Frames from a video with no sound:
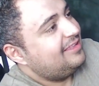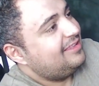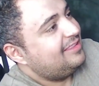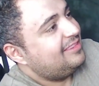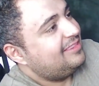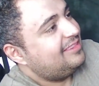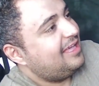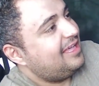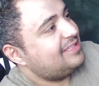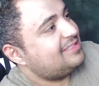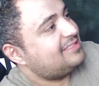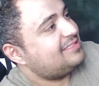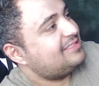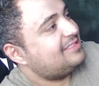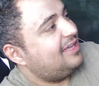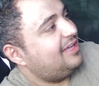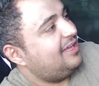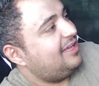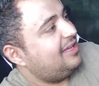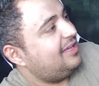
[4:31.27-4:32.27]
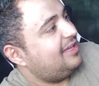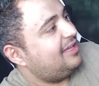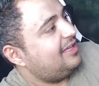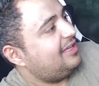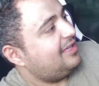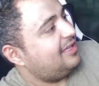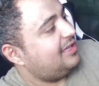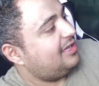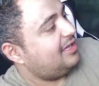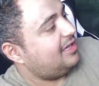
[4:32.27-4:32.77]
That's
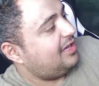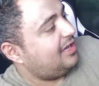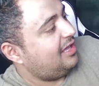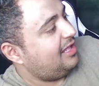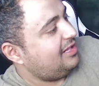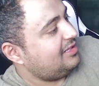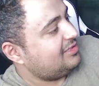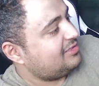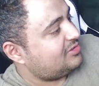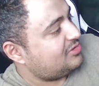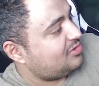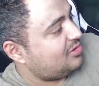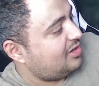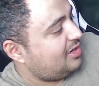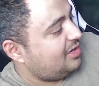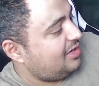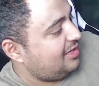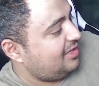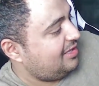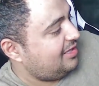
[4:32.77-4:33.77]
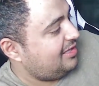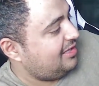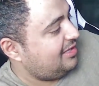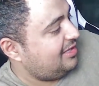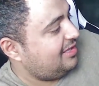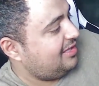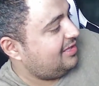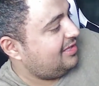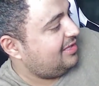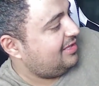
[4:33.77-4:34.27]
Ultra
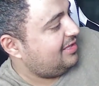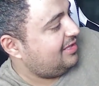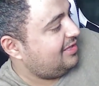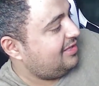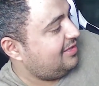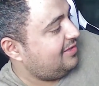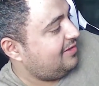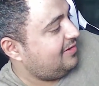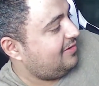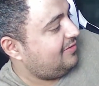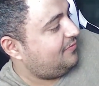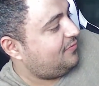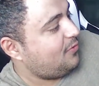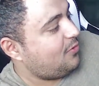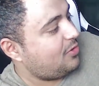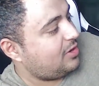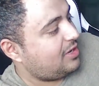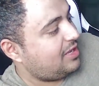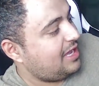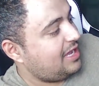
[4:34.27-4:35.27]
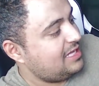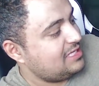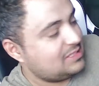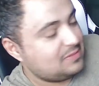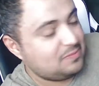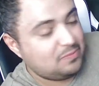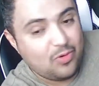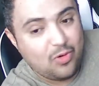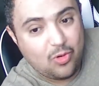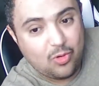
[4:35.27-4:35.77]
4K
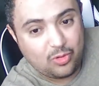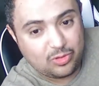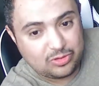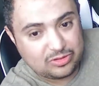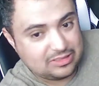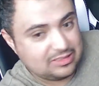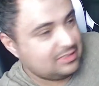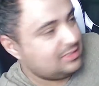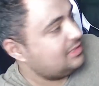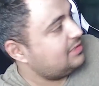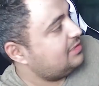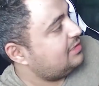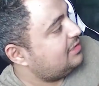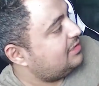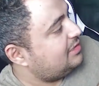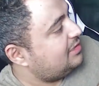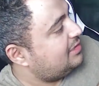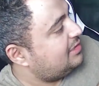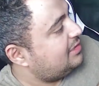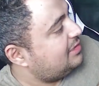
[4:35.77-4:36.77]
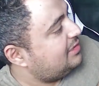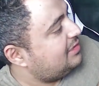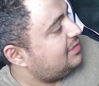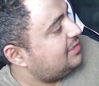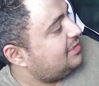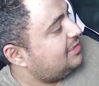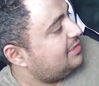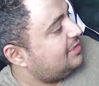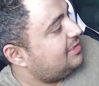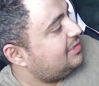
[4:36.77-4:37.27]
Sports.
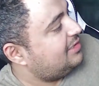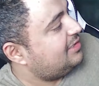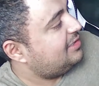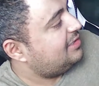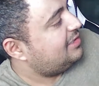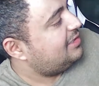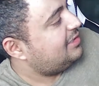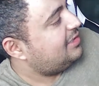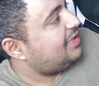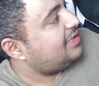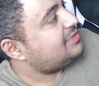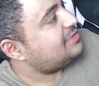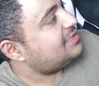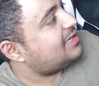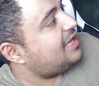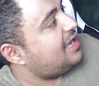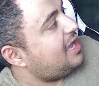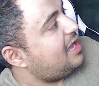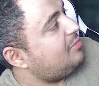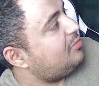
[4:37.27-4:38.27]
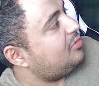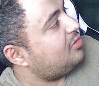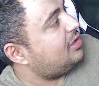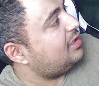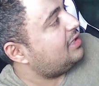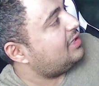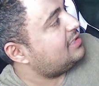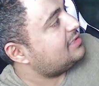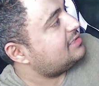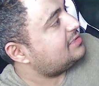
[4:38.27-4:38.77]
That's a camera, I
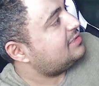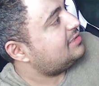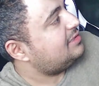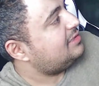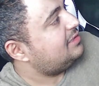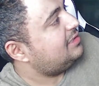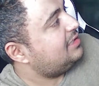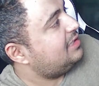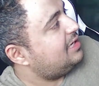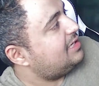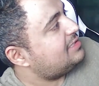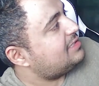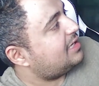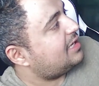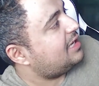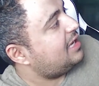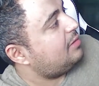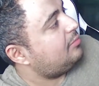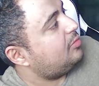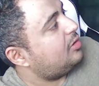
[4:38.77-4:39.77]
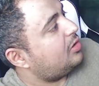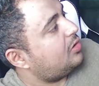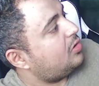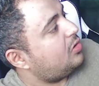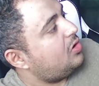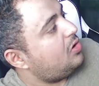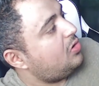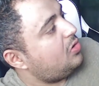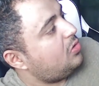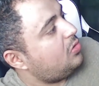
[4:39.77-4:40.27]
guess. It is a camera.
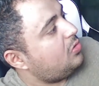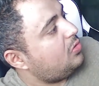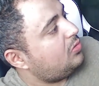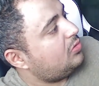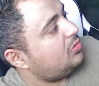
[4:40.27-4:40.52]
Cooau